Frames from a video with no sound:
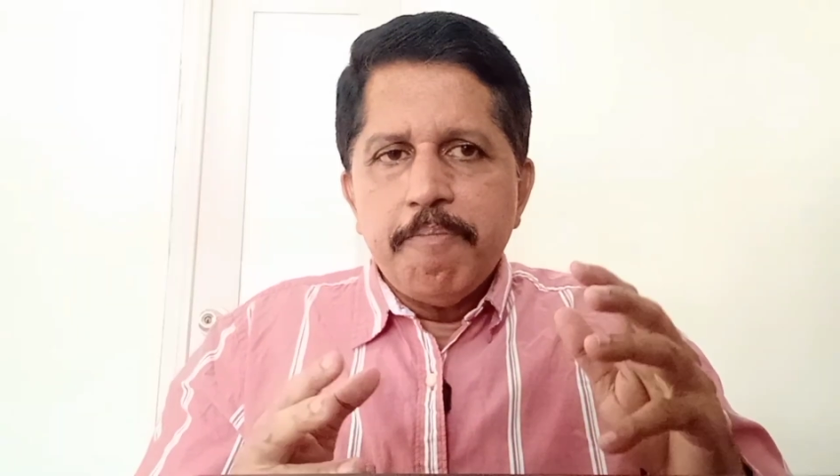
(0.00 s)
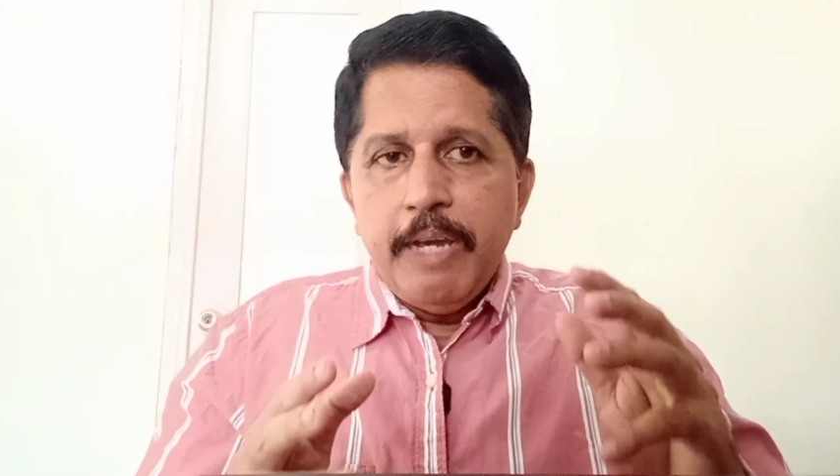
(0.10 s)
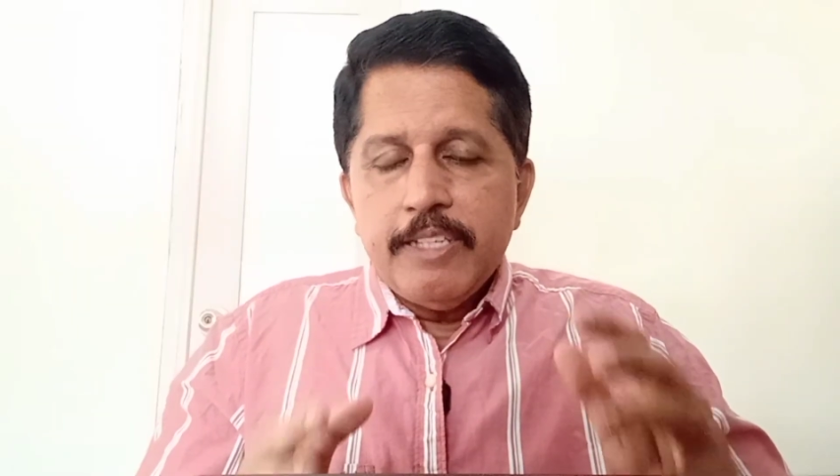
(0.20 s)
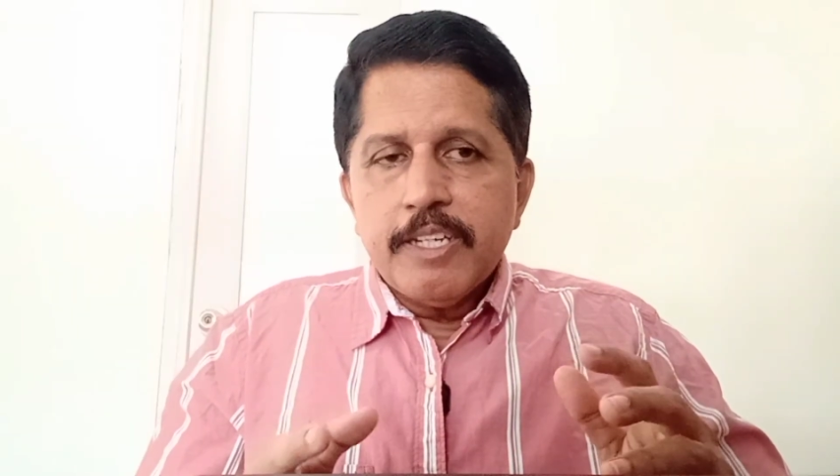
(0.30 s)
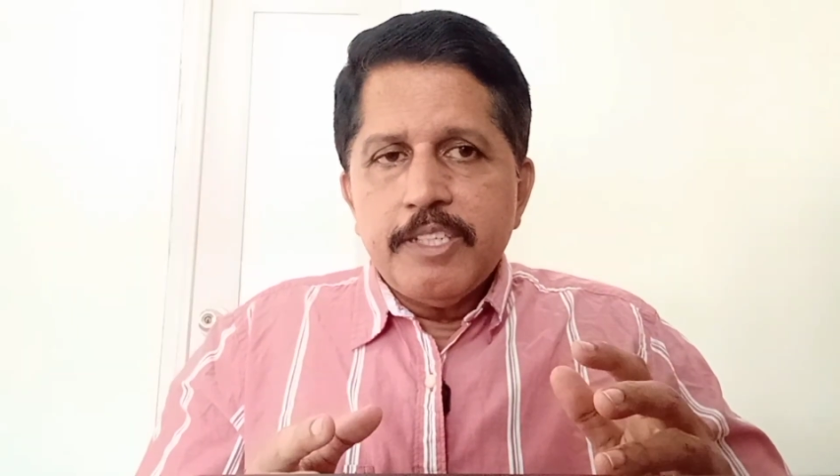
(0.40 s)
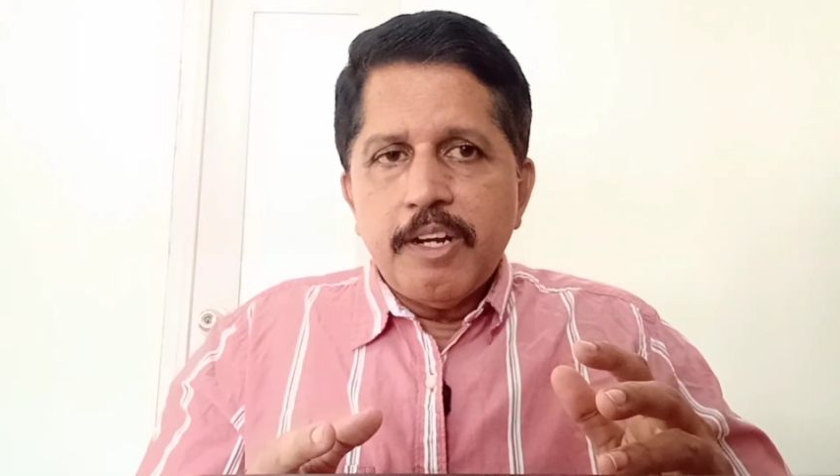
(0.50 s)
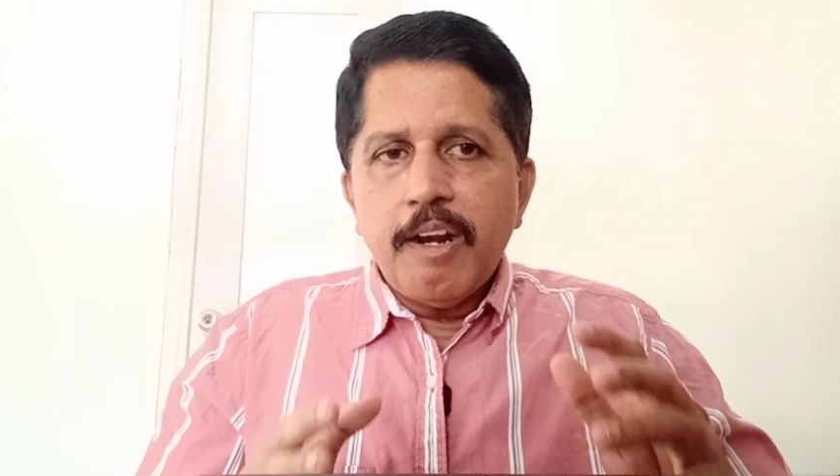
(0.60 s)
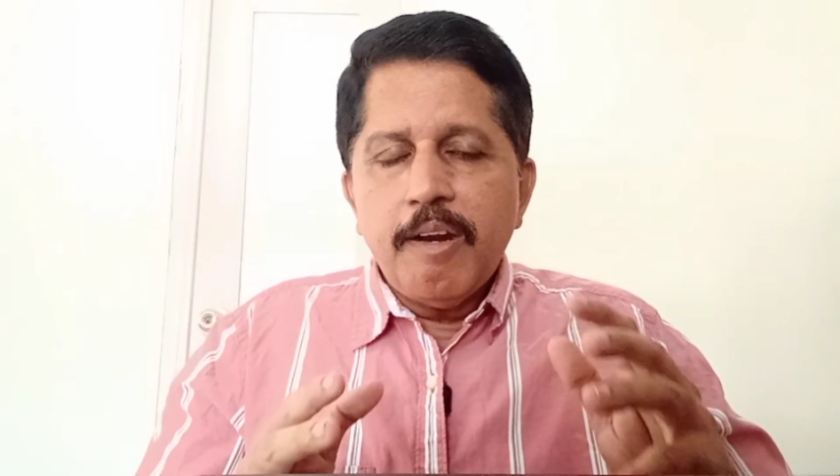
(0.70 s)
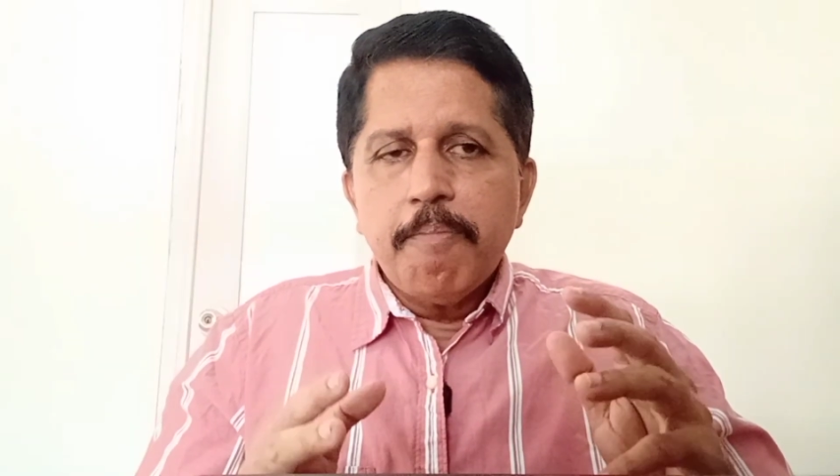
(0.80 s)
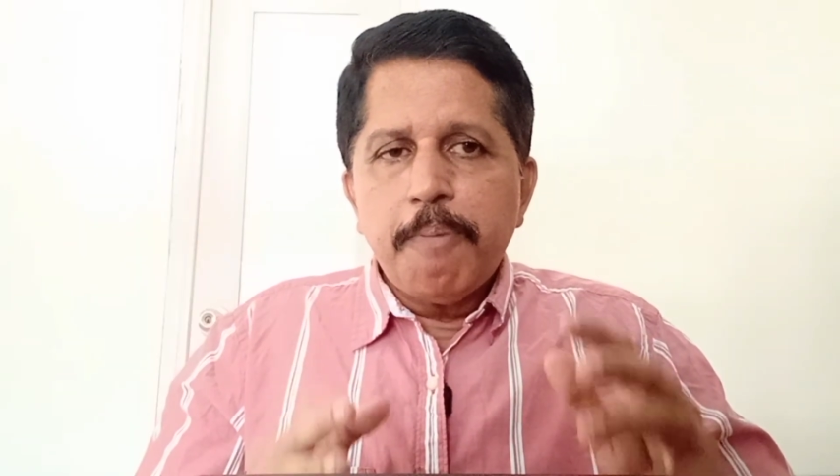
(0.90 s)
Major
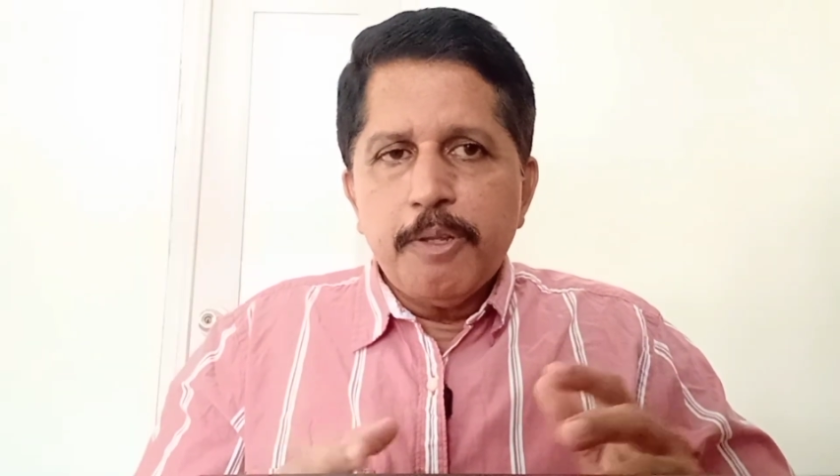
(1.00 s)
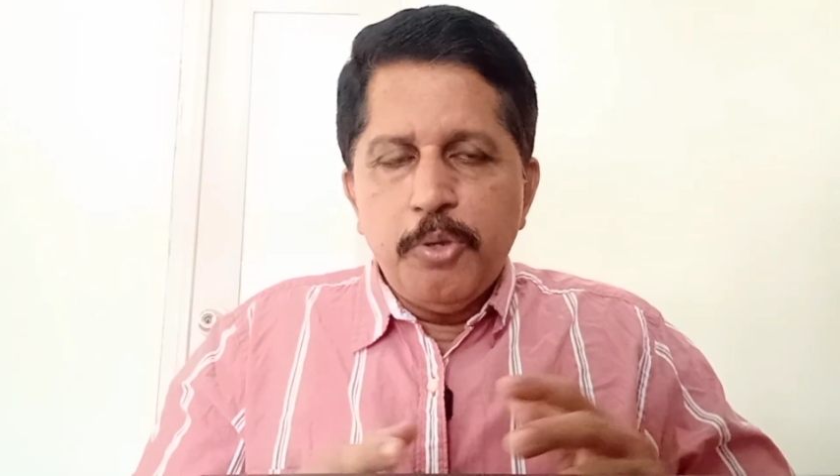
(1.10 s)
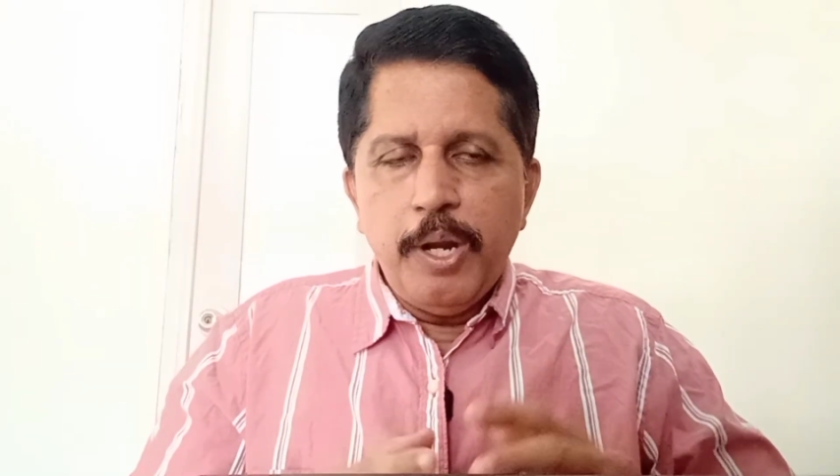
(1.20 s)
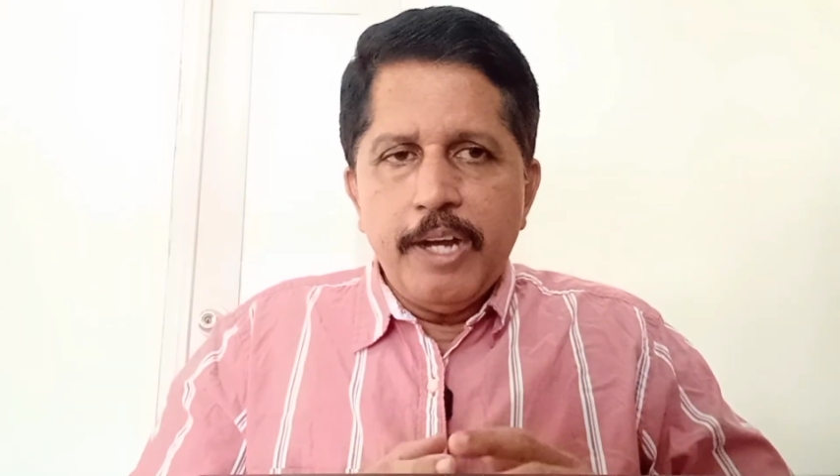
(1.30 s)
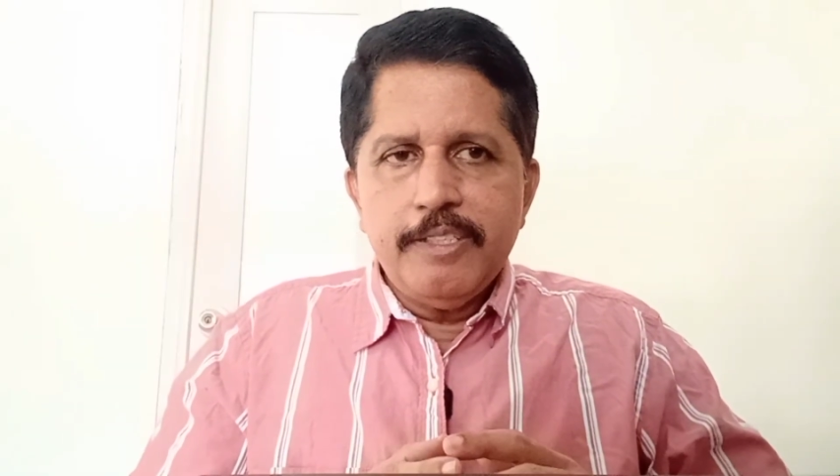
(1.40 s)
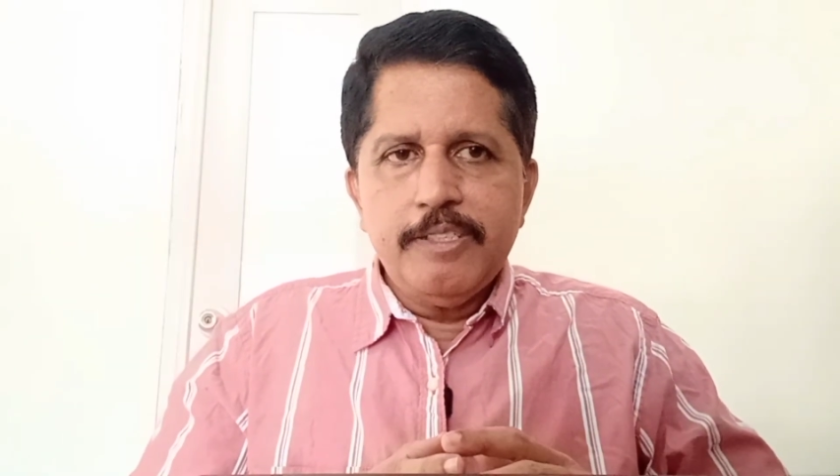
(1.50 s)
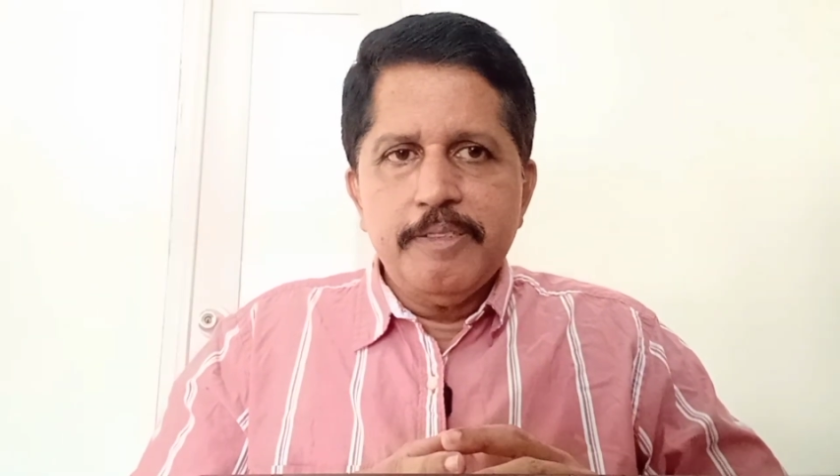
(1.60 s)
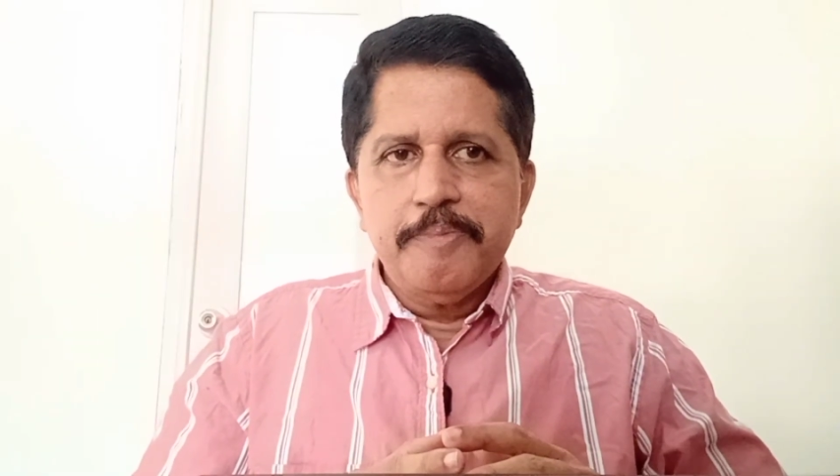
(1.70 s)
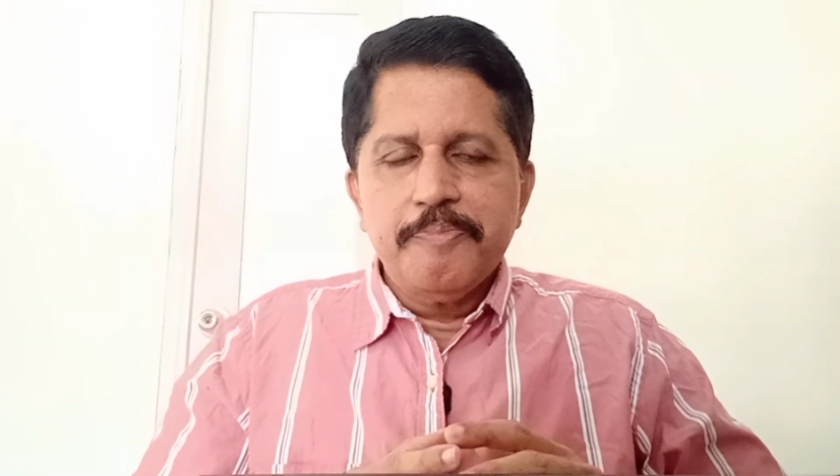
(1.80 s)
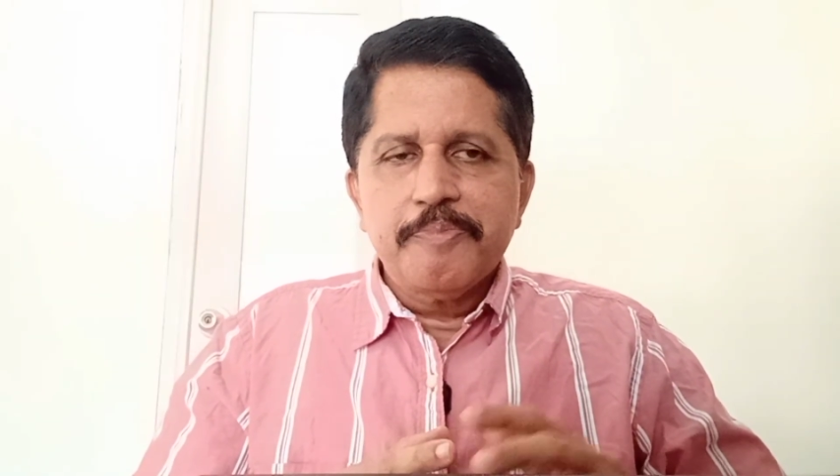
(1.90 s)
General
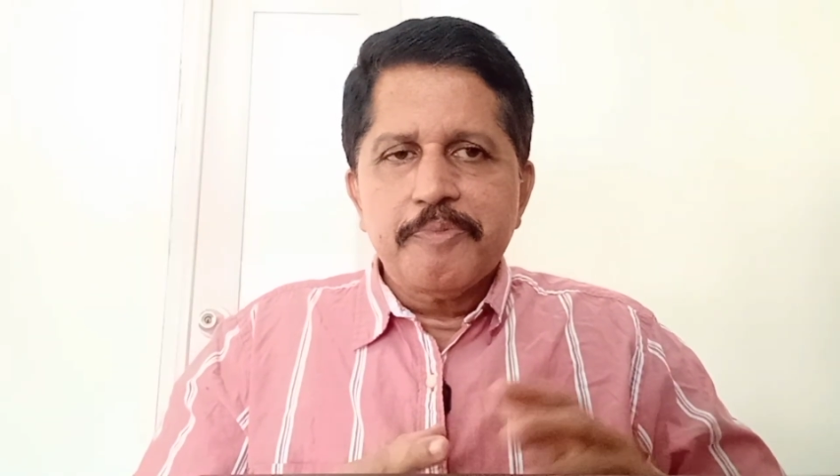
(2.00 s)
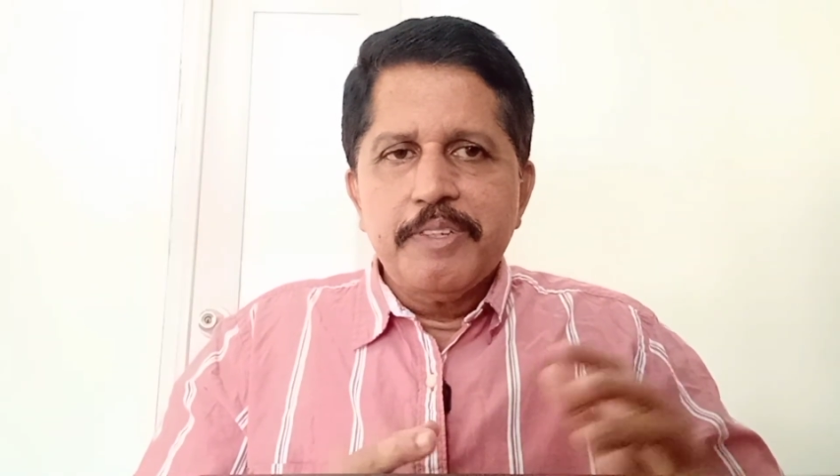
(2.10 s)
Prithviraj,